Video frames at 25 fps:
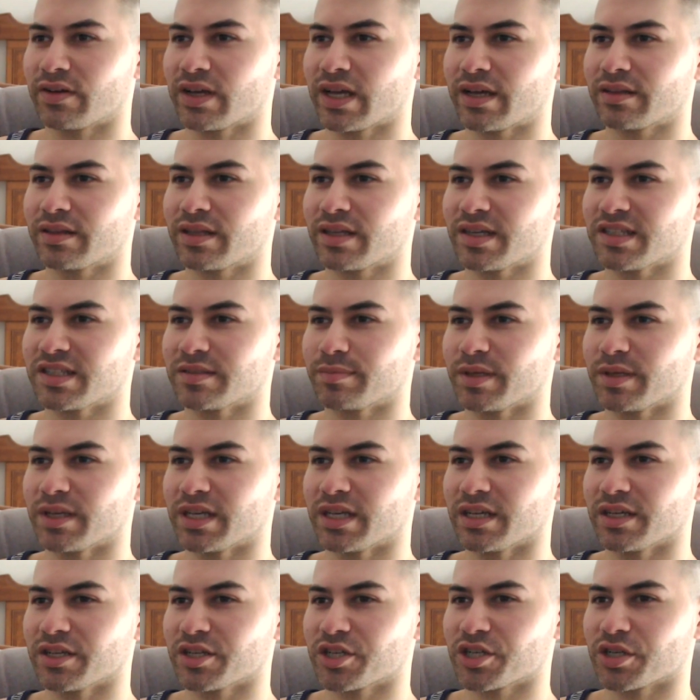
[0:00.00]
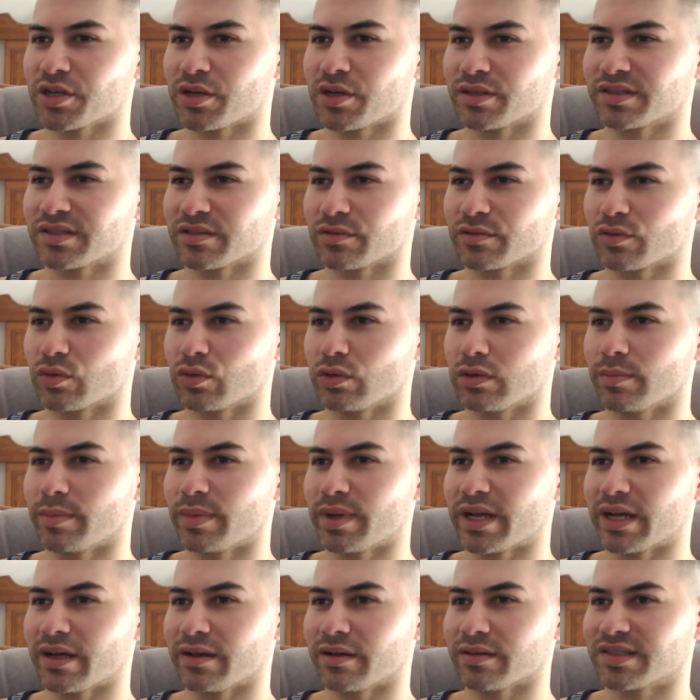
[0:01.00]
I love how these beginning shots are all
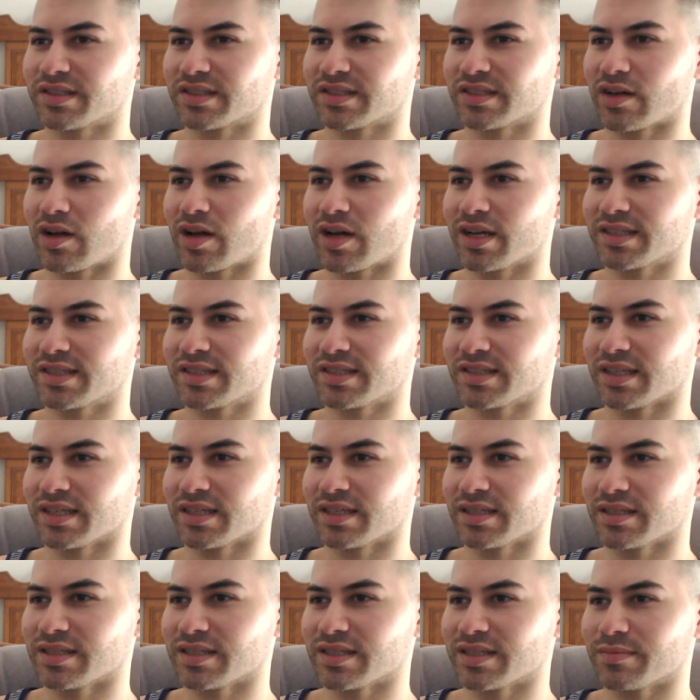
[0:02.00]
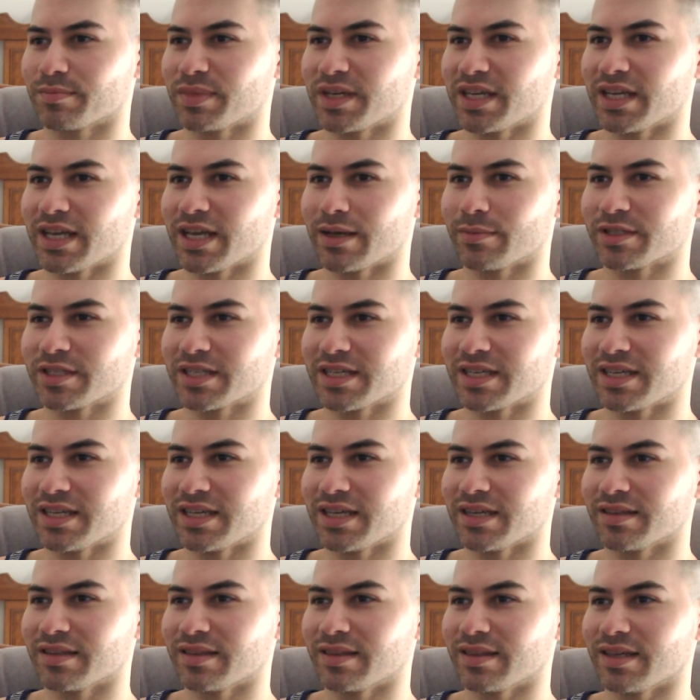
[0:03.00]
about sights and being able to
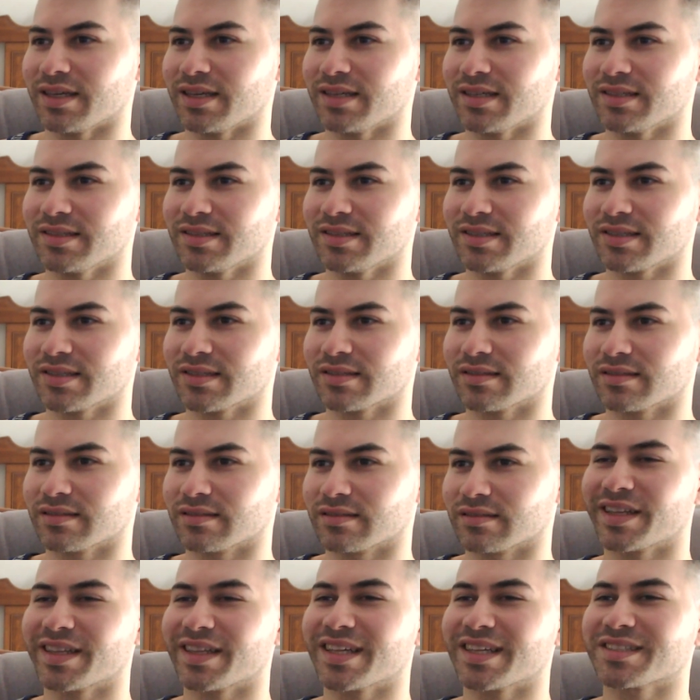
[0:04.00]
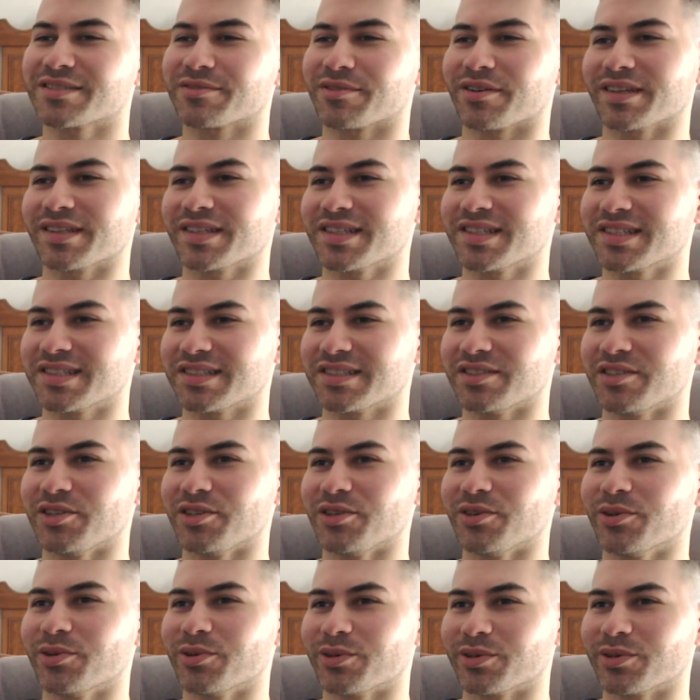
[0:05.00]
hear things. Oh yeah, that's right, this is New